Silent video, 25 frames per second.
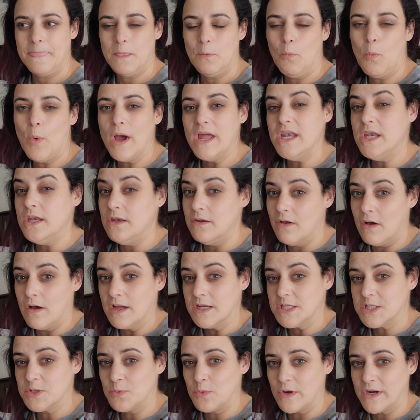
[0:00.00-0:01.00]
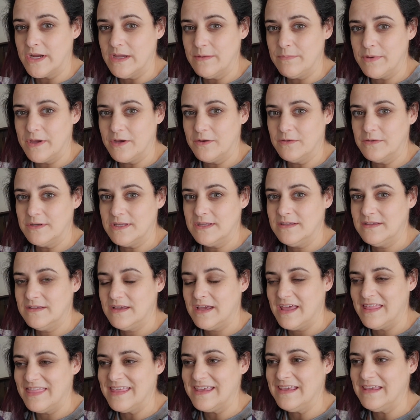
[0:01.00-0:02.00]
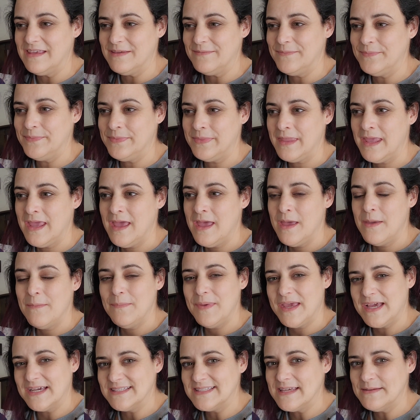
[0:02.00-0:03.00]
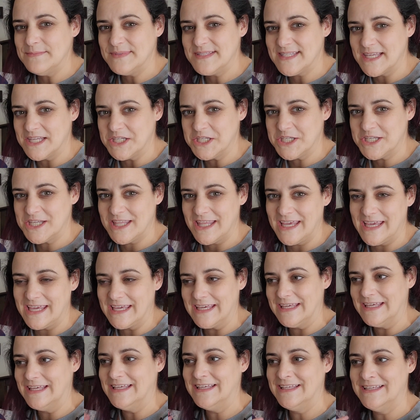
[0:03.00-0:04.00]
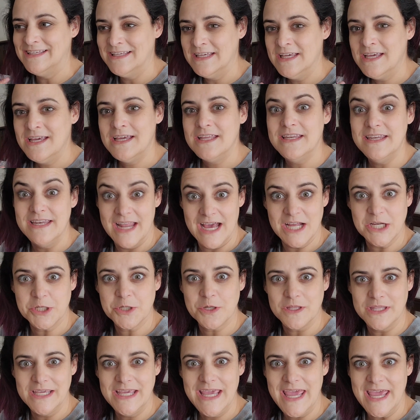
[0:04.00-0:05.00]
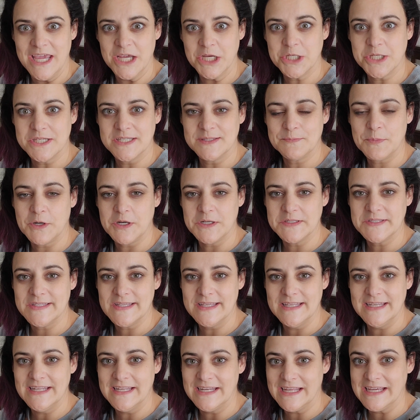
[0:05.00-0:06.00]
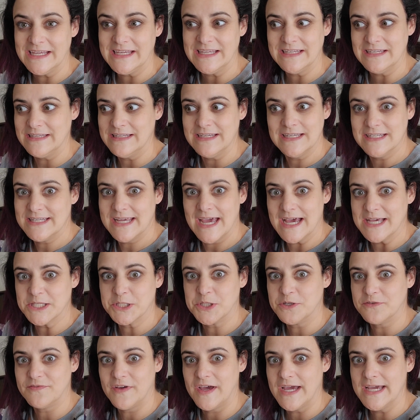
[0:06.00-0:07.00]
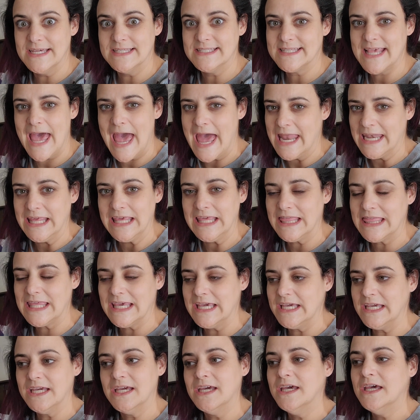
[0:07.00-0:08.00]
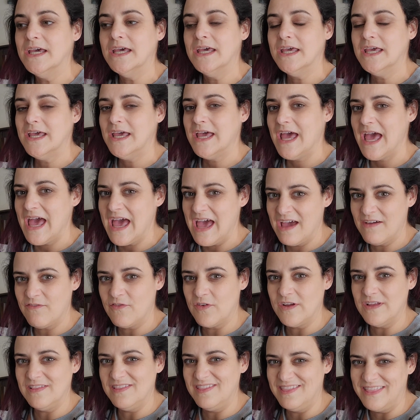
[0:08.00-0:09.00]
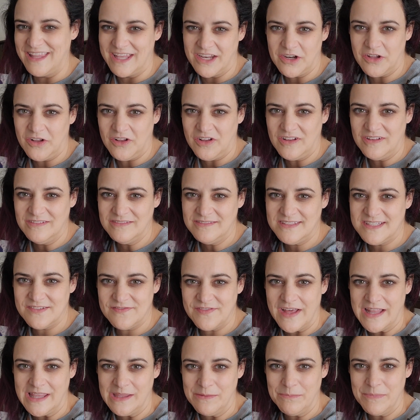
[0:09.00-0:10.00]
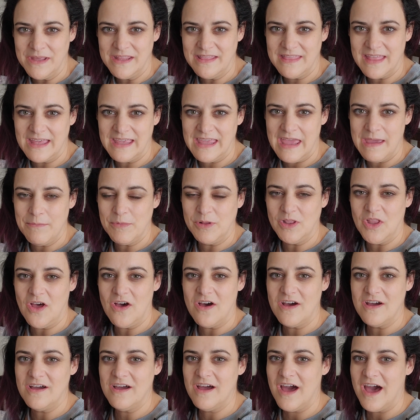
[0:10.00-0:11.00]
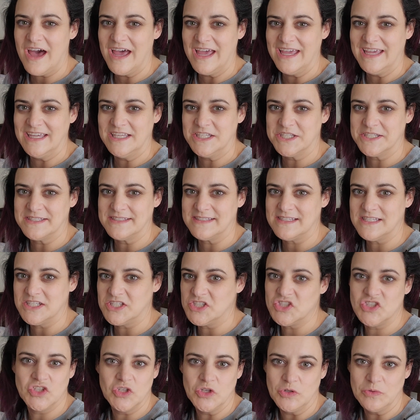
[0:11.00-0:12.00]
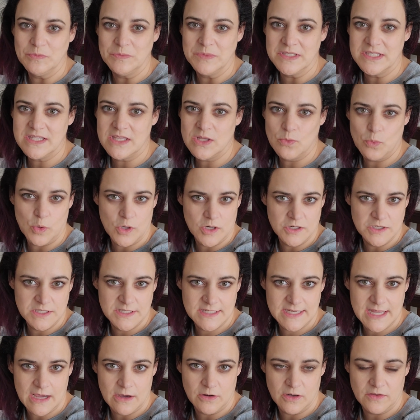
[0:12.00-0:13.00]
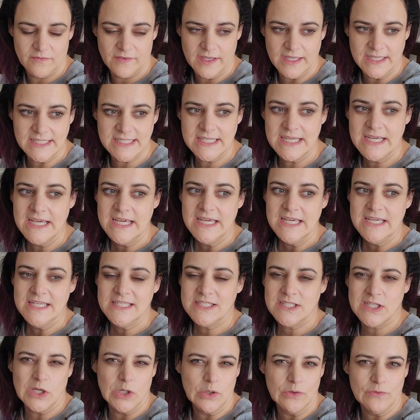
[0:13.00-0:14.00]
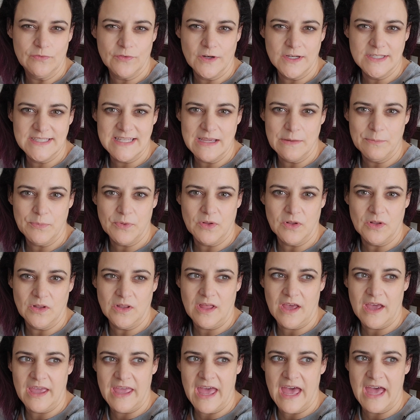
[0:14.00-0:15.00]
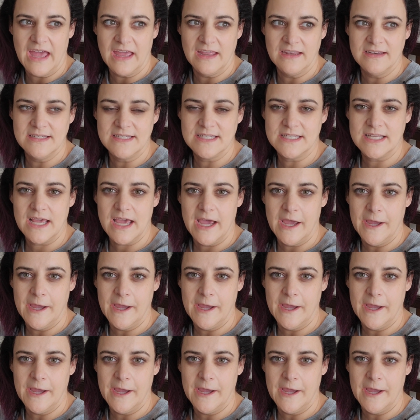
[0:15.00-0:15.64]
what not to worry about. I think because I'm such like a naturally anxious person and I can catastrophize anything, every little development that came along, I just assumed the worst out of it. So for example, I had